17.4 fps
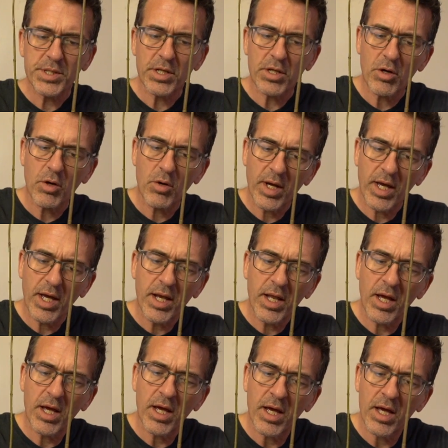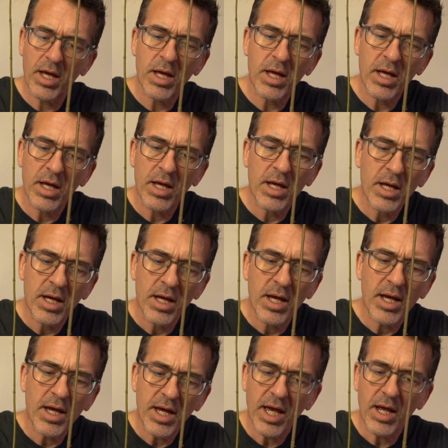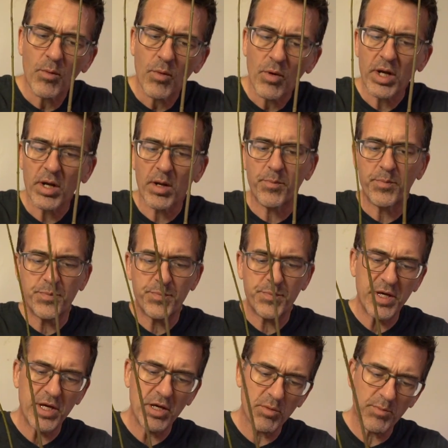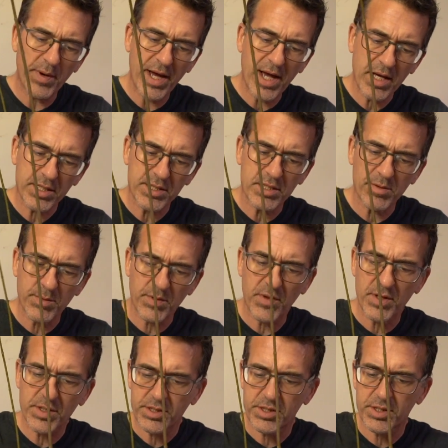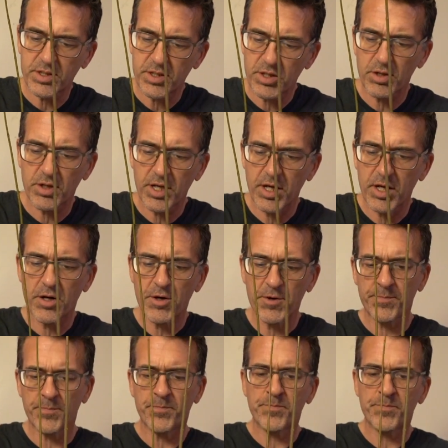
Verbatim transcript: gonna go ahead and we're gonna peel back some of this dirt here.